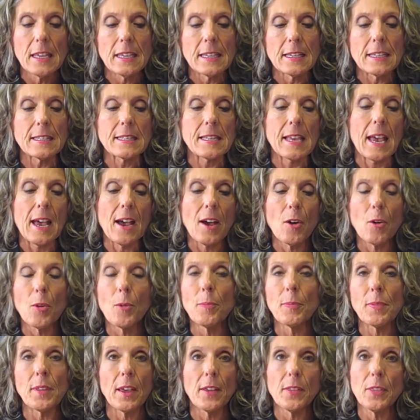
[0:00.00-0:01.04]
It's
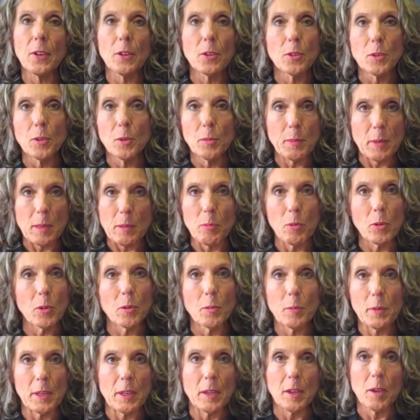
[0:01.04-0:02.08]
how ethical people
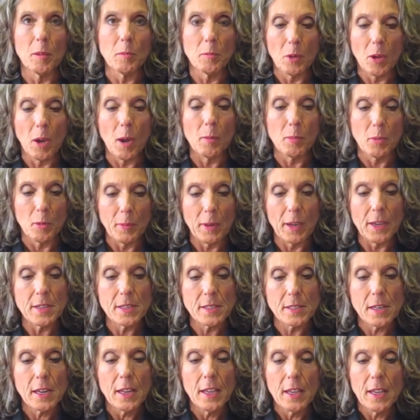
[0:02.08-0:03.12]
become
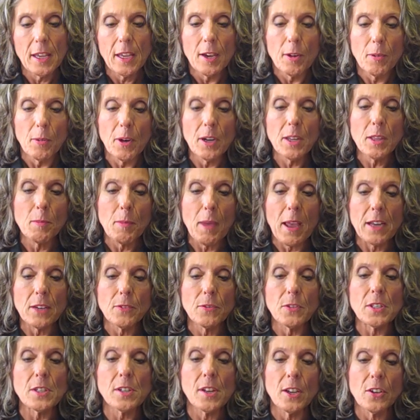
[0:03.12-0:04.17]
compromised. One of the
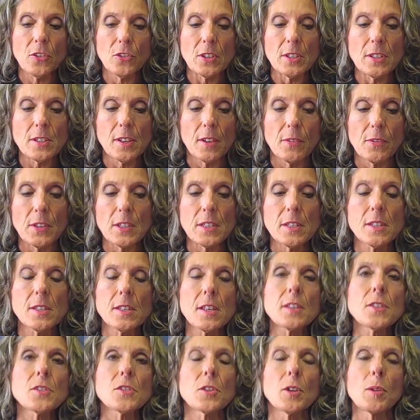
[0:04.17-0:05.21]
manifestations of this
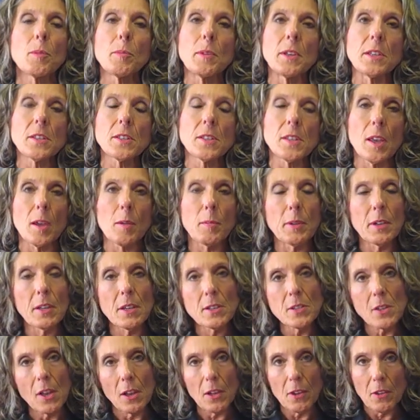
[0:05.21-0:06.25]
system is that
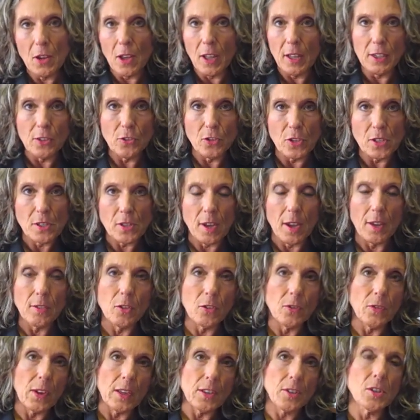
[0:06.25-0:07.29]
because oncologists have
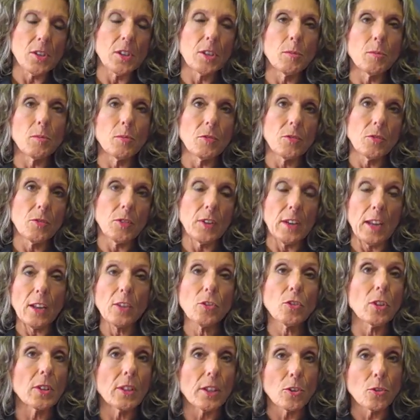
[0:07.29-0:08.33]
a vested
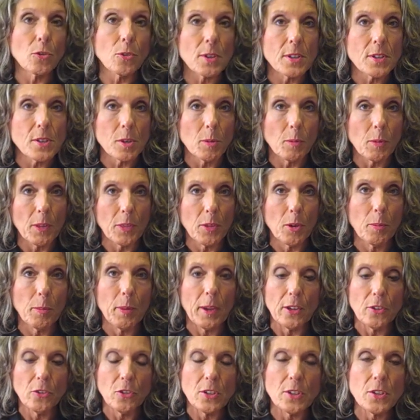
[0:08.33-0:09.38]
financial interest in what their
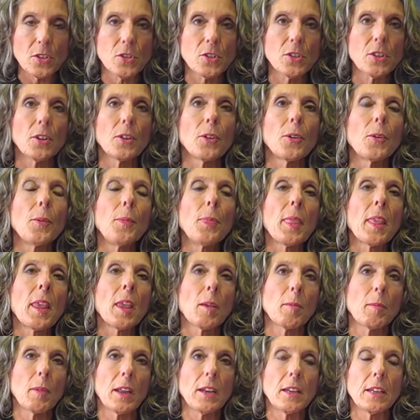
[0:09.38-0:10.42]
patients do,
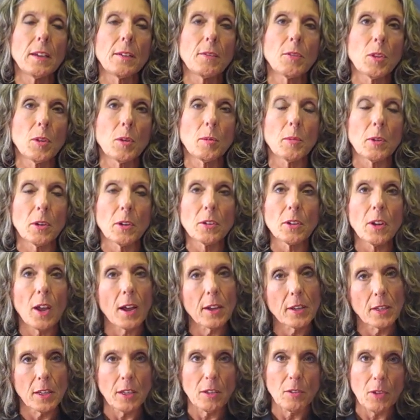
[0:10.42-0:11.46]
many of them are
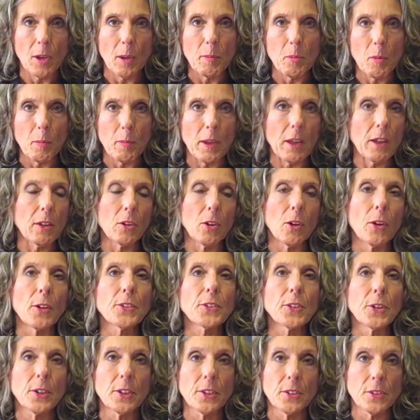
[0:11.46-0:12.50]
not geeked up about
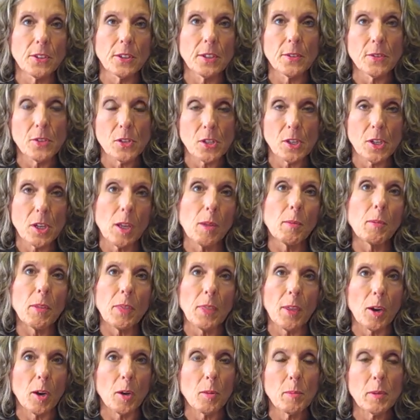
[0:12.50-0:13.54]
alternatives to
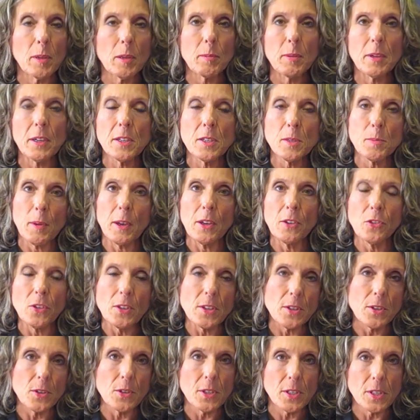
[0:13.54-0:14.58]
chemotherapy because
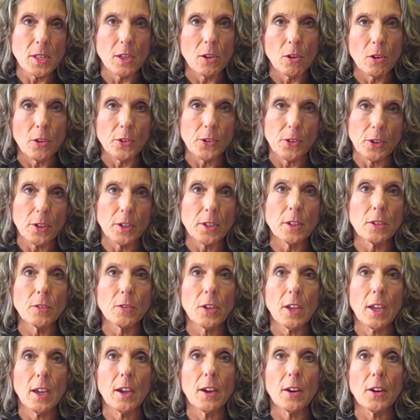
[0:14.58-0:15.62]
patients who seek alternative
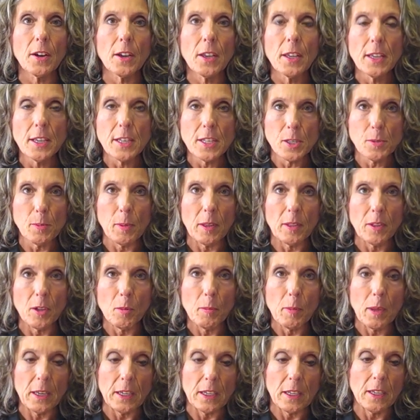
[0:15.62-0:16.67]
care spend their
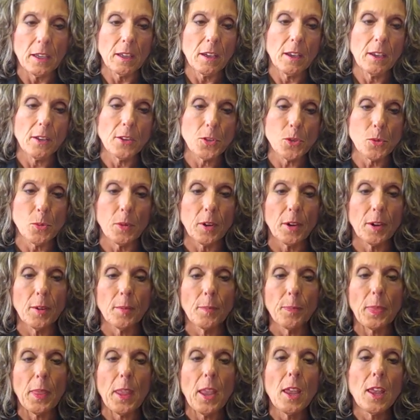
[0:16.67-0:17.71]
money elsewhere.
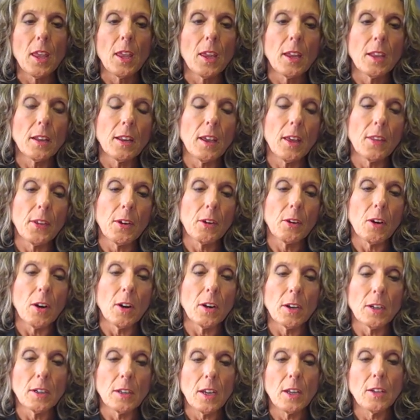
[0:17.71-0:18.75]
Now, there
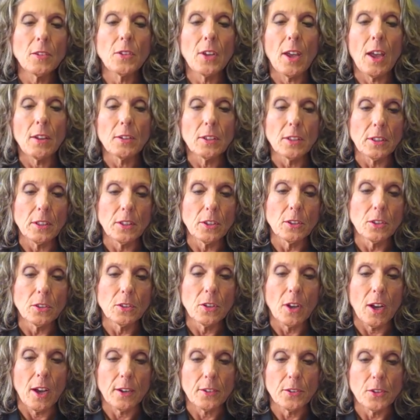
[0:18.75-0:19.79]
are undoubtedly good
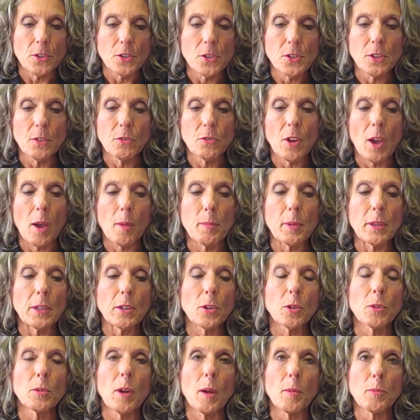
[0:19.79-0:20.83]
doctors who've not been
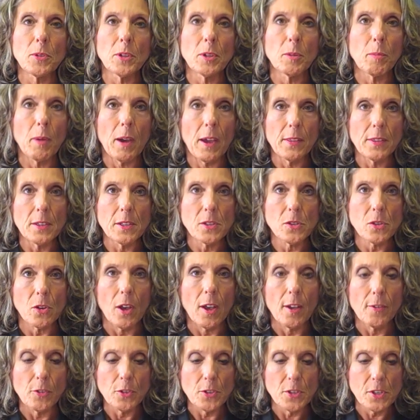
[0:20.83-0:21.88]
corrupted by this
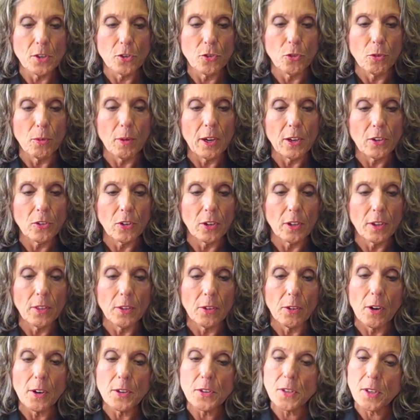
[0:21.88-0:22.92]
awful situation situation, and
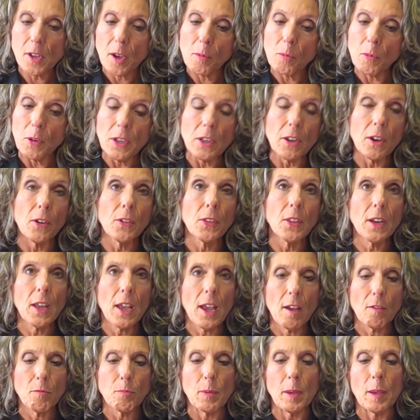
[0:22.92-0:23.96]
there are some we know that
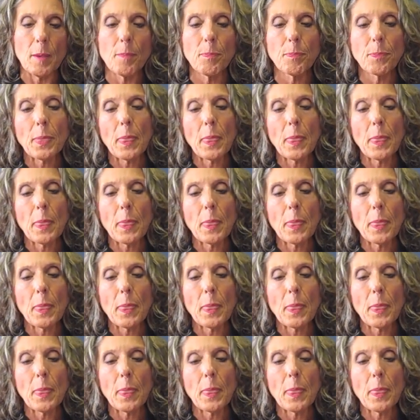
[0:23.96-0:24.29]
have been.